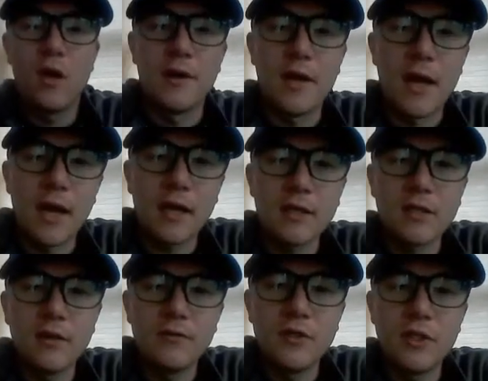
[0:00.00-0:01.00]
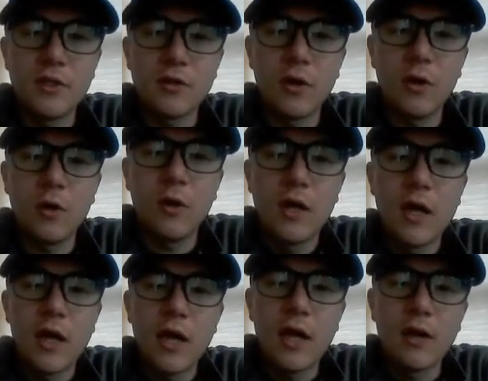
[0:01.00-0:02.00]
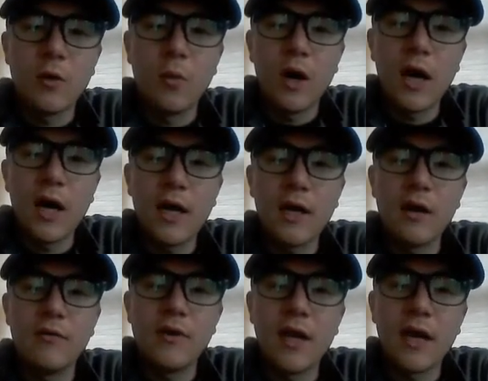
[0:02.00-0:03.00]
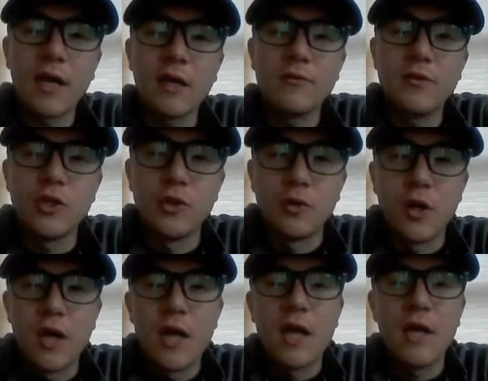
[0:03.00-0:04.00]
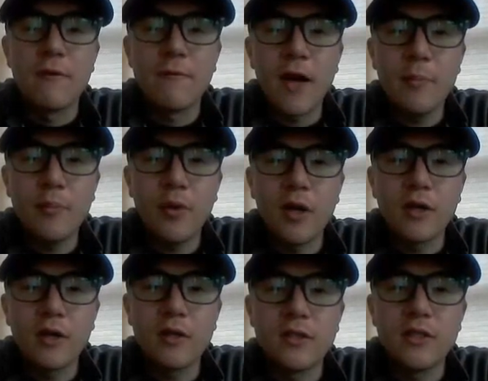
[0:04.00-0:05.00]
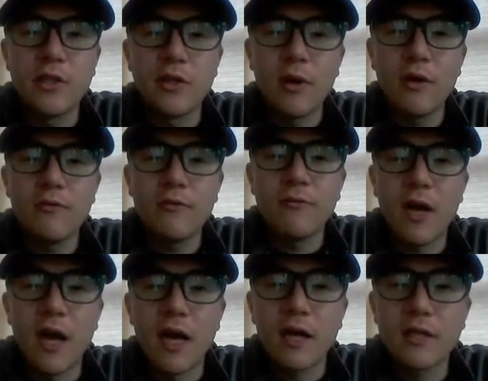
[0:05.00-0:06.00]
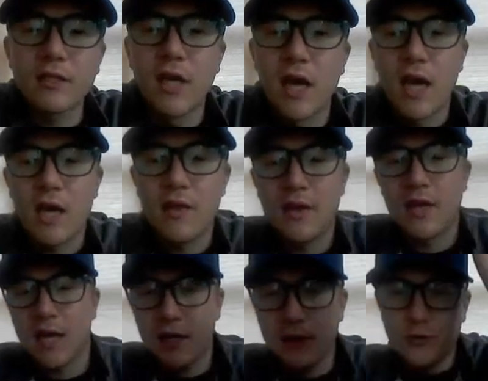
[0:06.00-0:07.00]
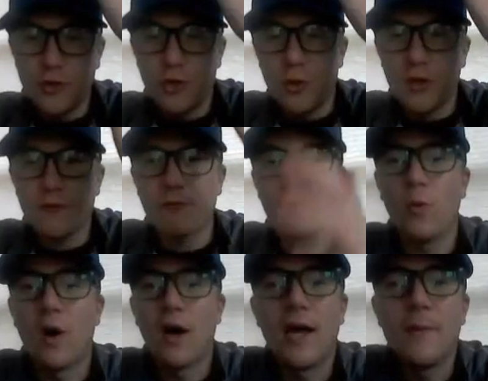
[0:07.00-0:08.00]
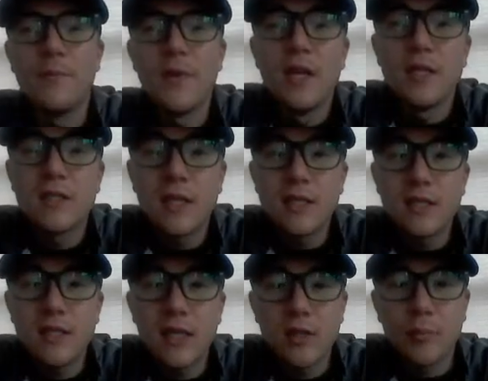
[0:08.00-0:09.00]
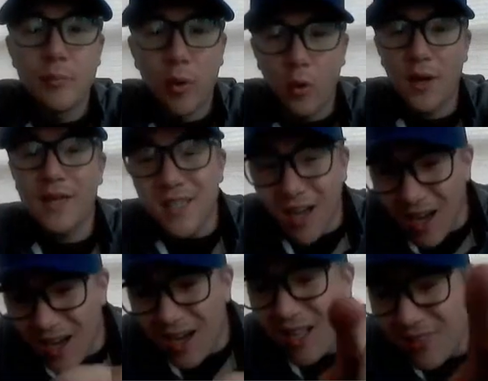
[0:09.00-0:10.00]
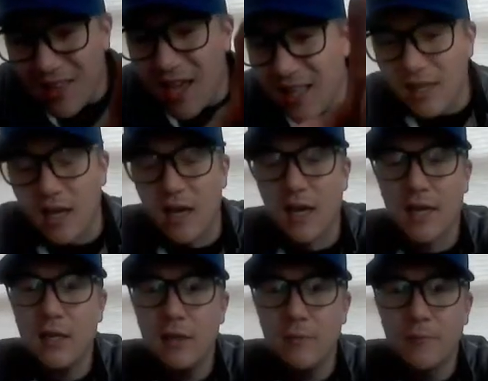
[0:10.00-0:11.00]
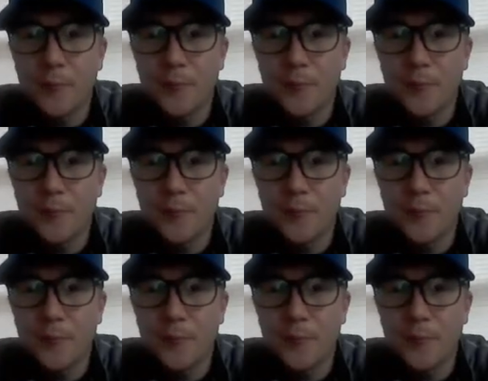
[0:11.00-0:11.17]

an x of 0 and a y of -2. If I plug the 0 in for x and the -2 in for y, since that's a point on that line,